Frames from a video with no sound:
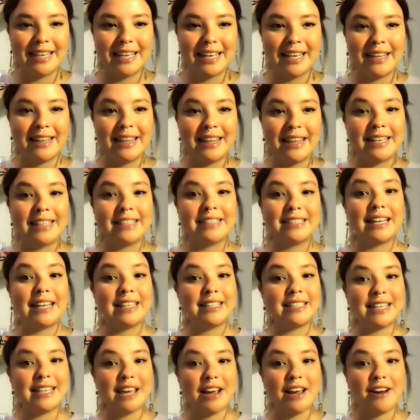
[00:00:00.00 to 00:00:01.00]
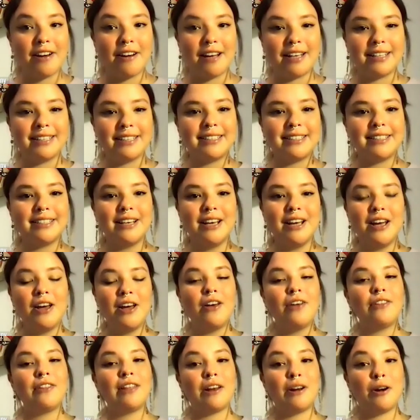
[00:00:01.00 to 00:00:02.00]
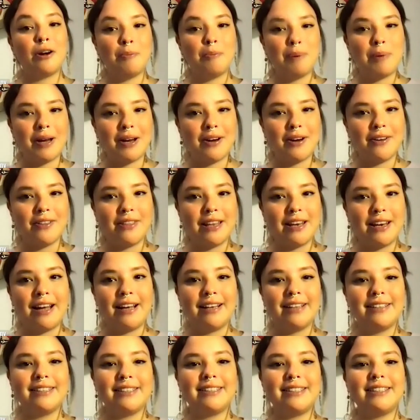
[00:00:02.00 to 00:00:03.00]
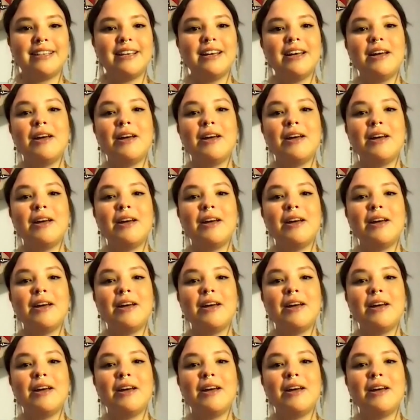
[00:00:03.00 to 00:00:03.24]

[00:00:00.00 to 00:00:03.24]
and things that scare us that are bigger than us